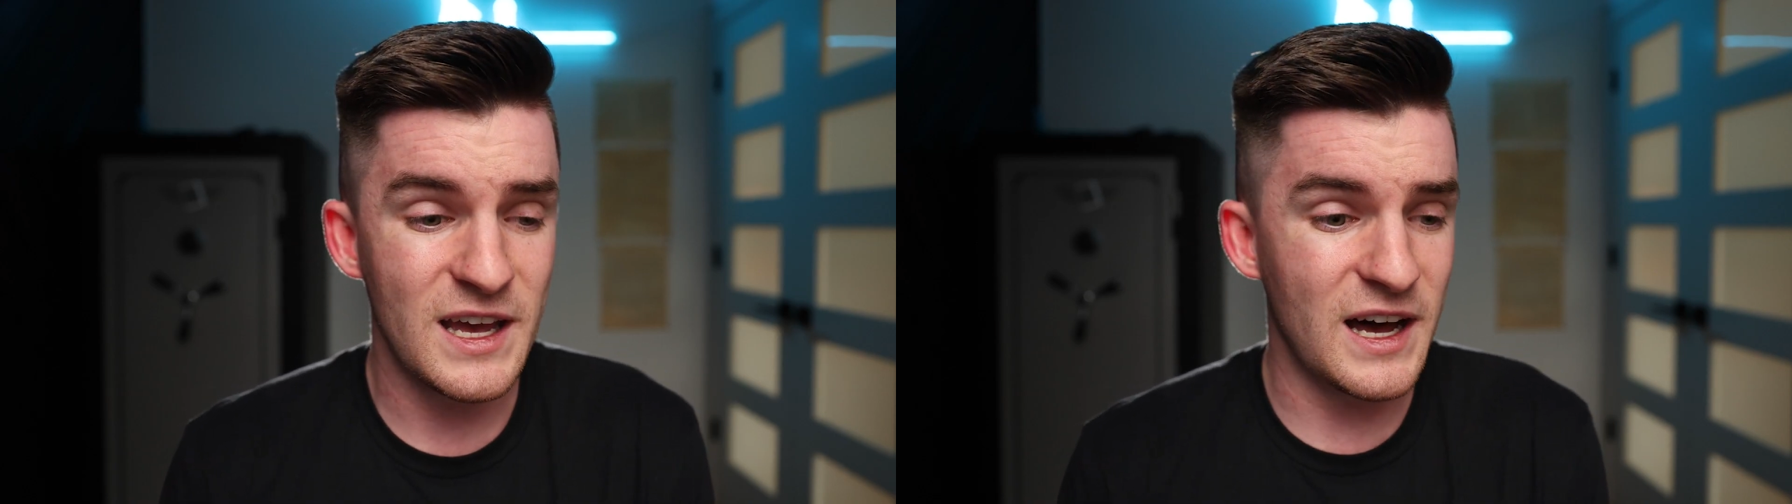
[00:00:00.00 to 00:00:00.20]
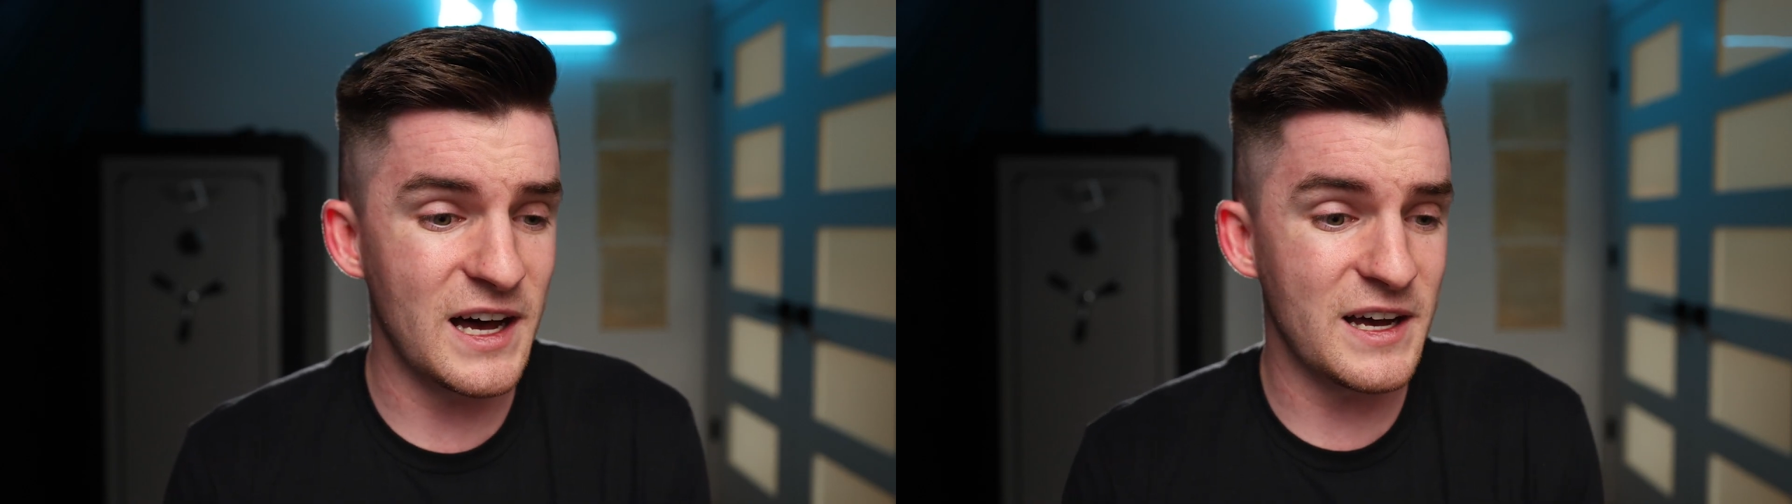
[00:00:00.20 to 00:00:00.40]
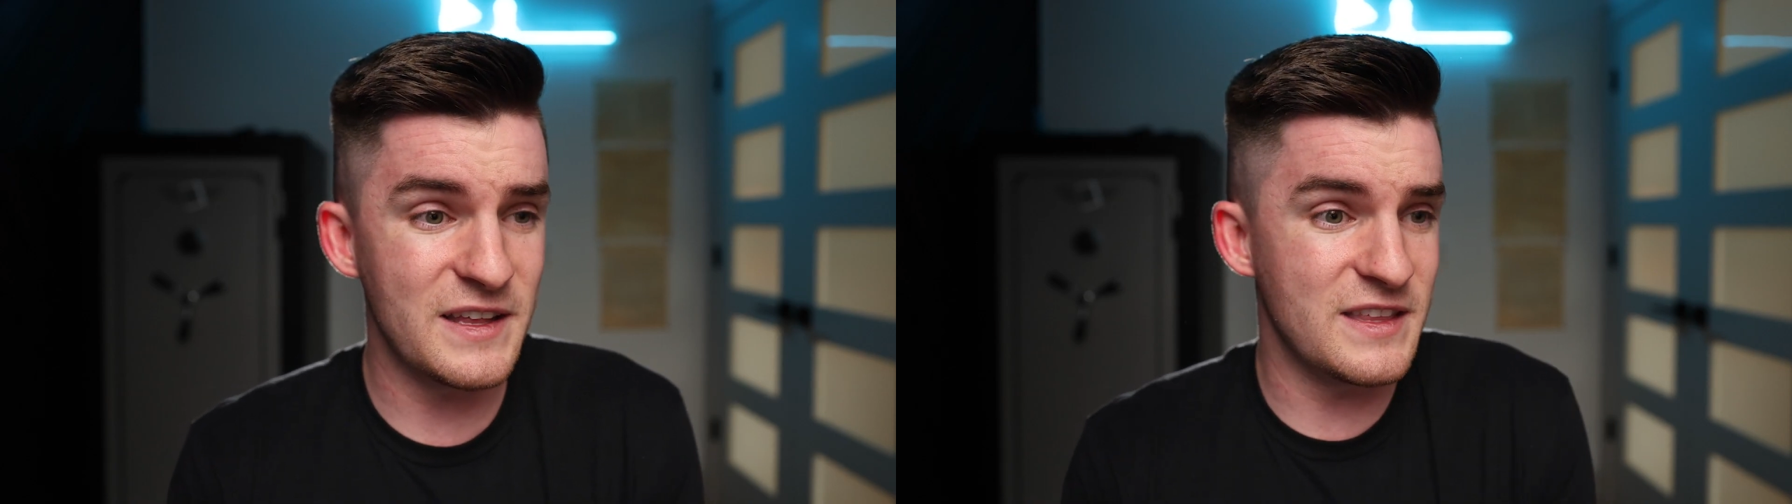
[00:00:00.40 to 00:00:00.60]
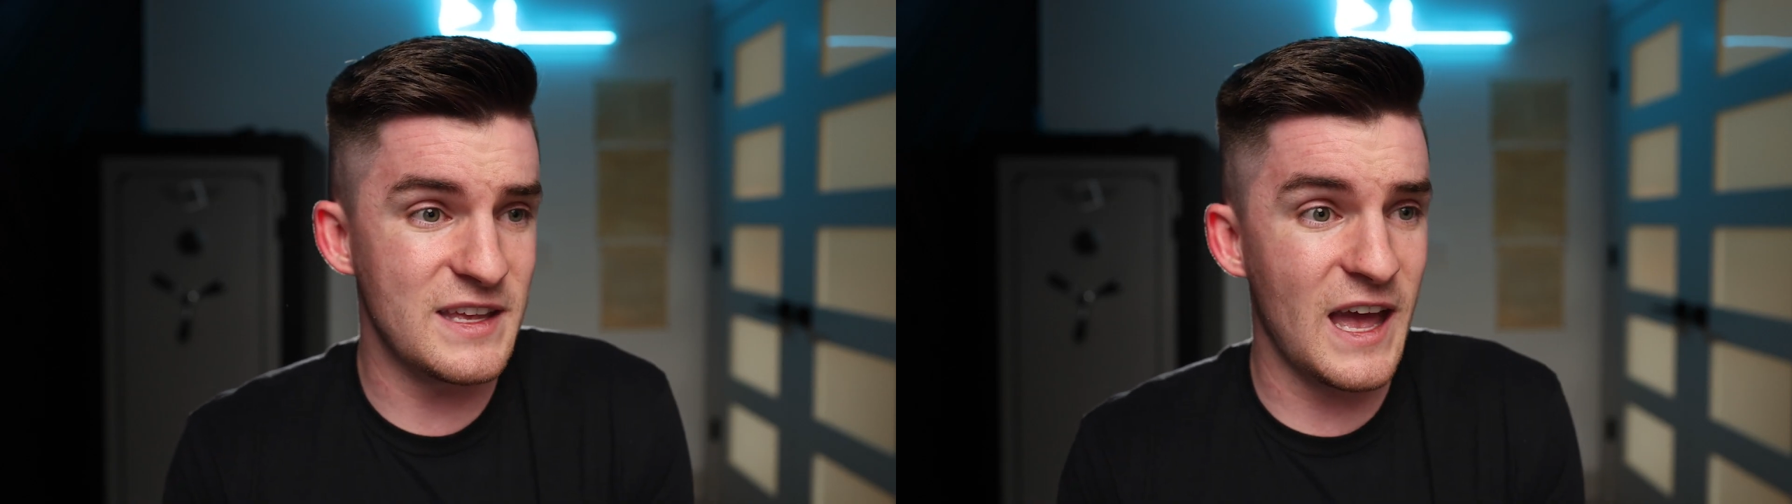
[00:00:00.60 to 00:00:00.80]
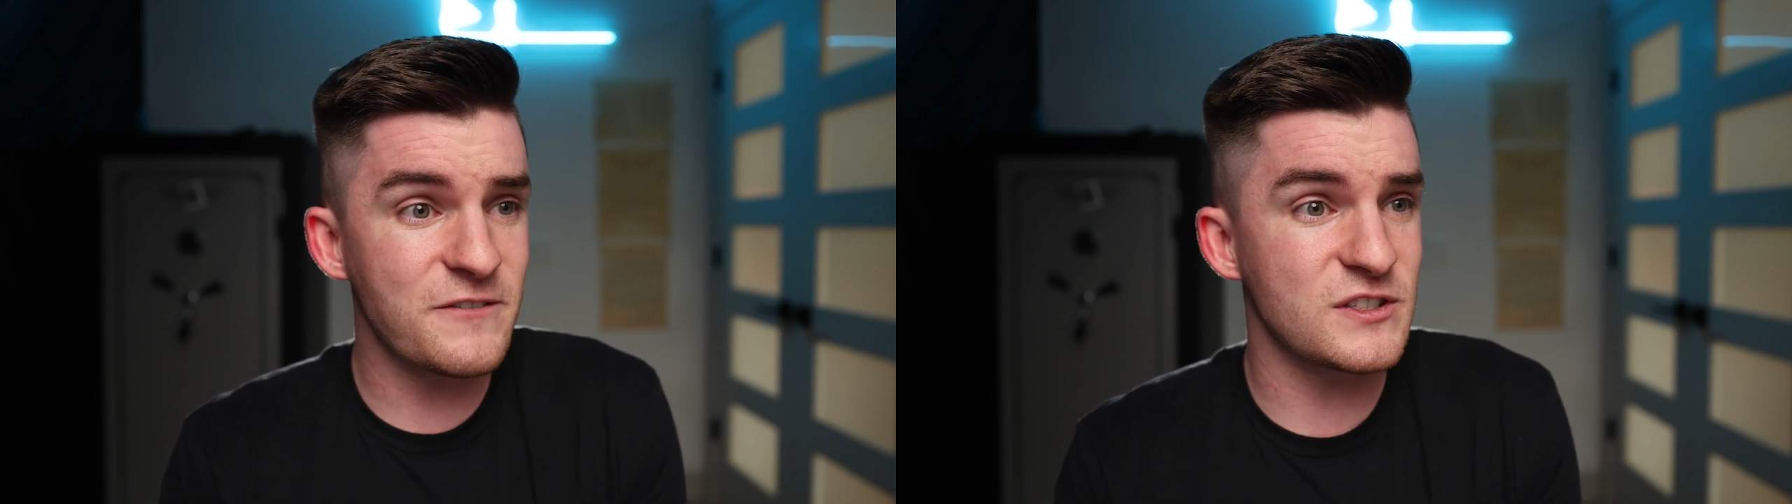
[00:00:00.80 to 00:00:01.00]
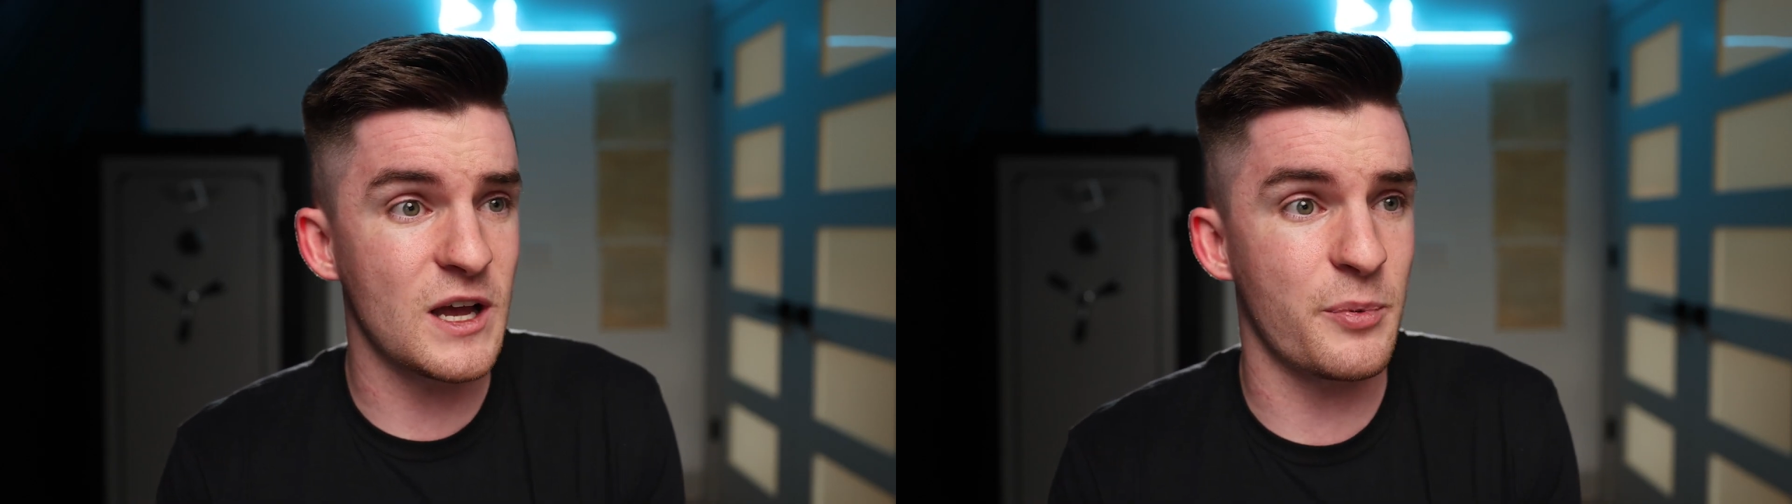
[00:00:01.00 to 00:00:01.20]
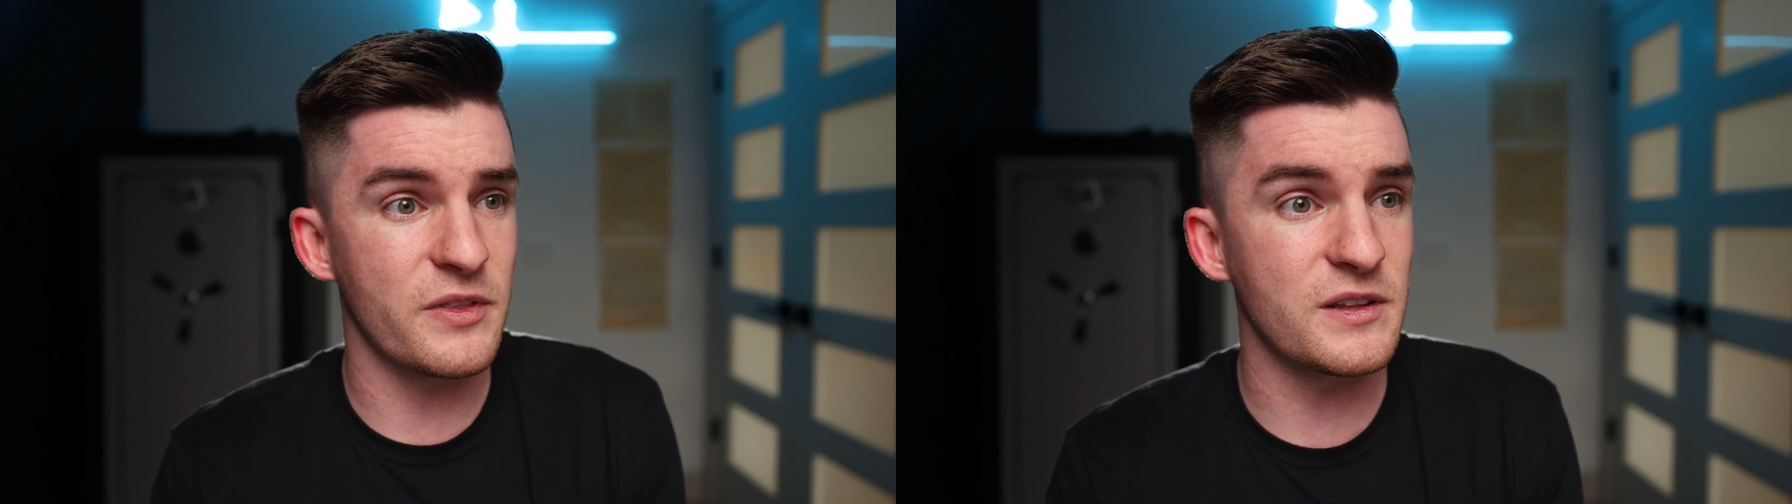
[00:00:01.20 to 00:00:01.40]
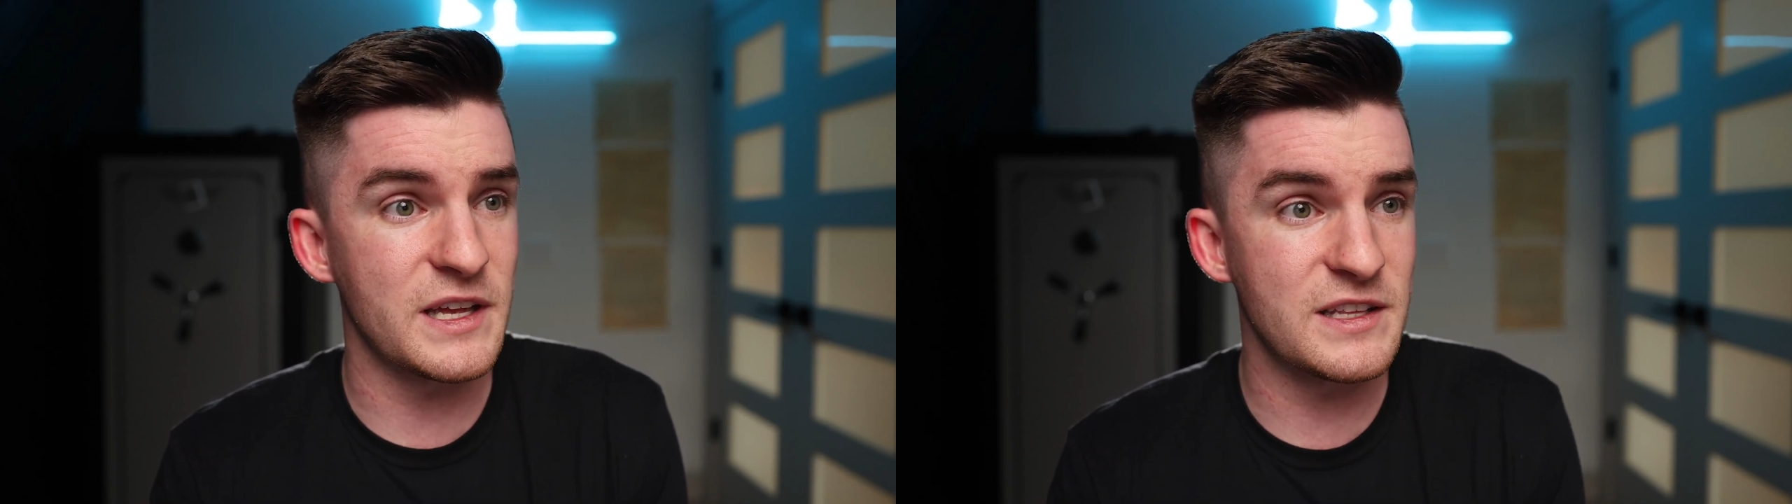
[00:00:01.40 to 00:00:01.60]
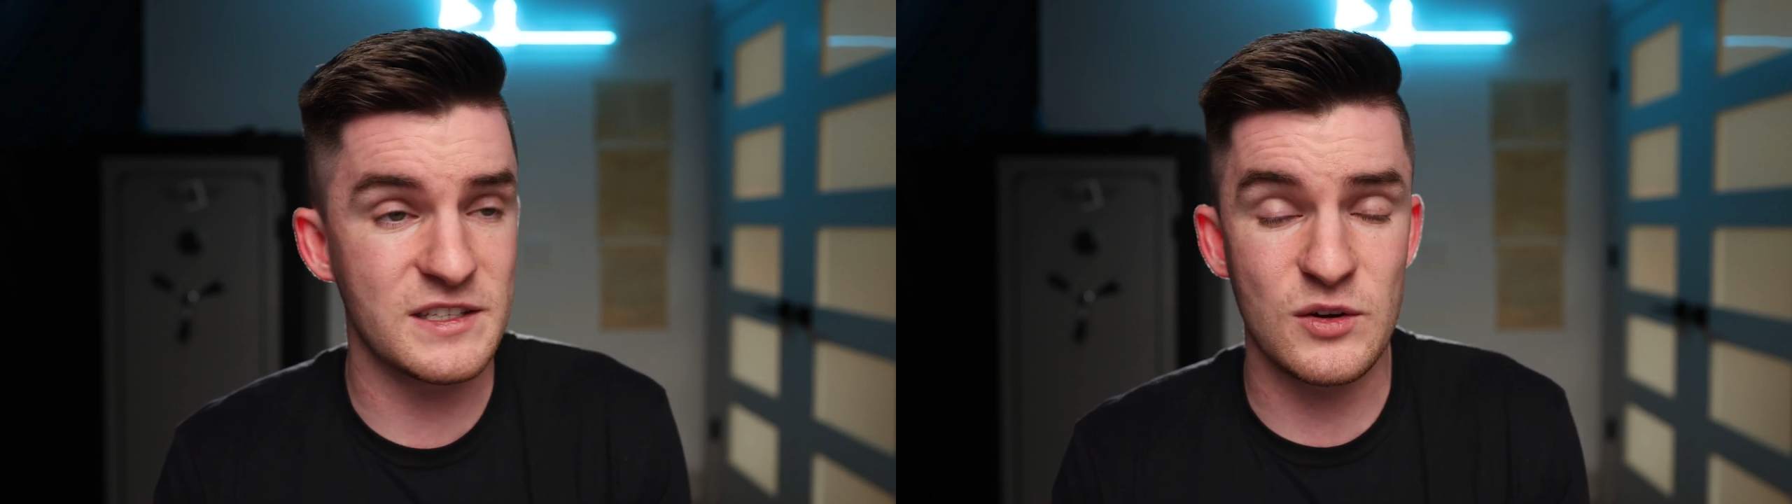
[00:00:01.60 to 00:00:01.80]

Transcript: The f-stop on the lens,